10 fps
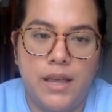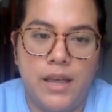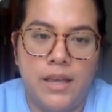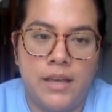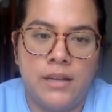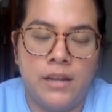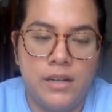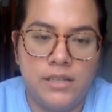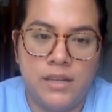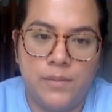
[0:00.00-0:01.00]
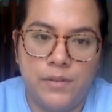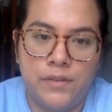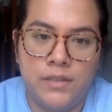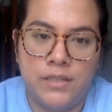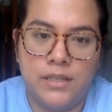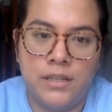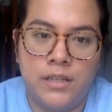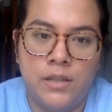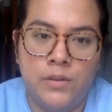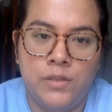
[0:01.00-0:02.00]
A non-example of this
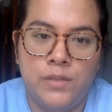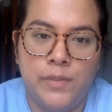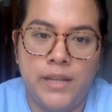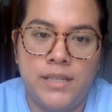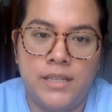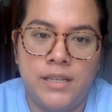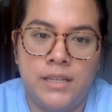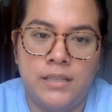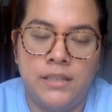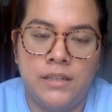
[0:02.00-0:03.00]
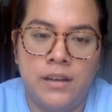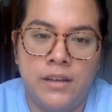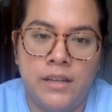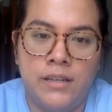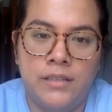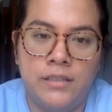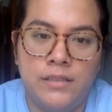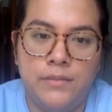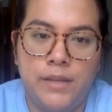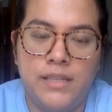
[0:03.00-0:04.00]
includes placing
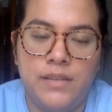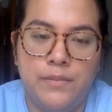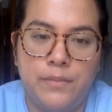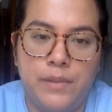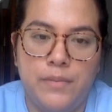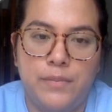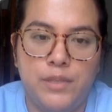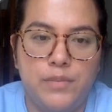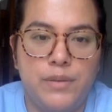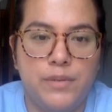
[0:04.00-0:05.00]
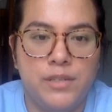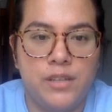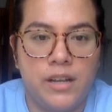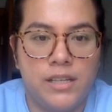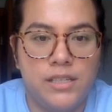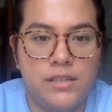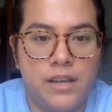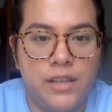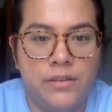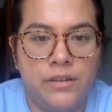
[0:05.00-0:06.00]
two people's noggins
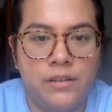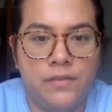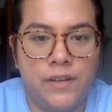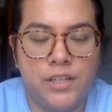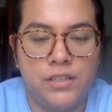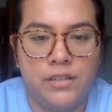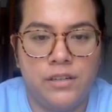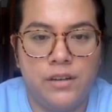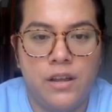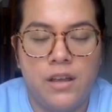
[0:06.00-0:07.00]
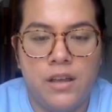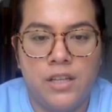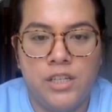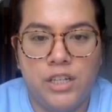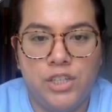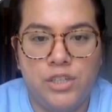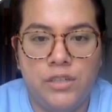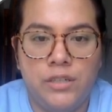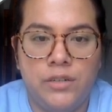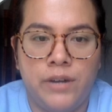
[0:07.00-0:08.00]
together in an affectionate
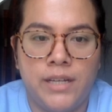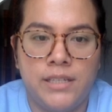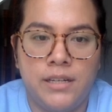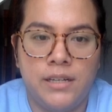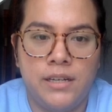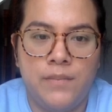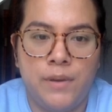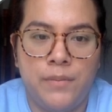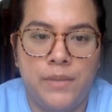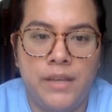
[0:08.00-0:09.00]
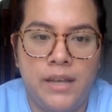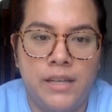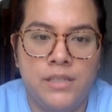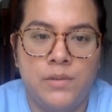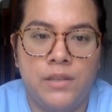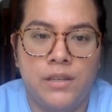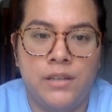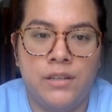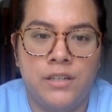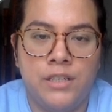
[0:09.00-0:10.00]
gesture or accidentally bumping heads with
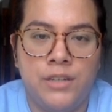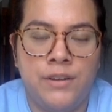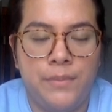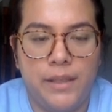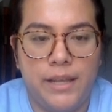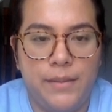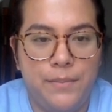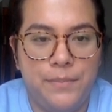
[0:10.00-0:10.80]
others during play.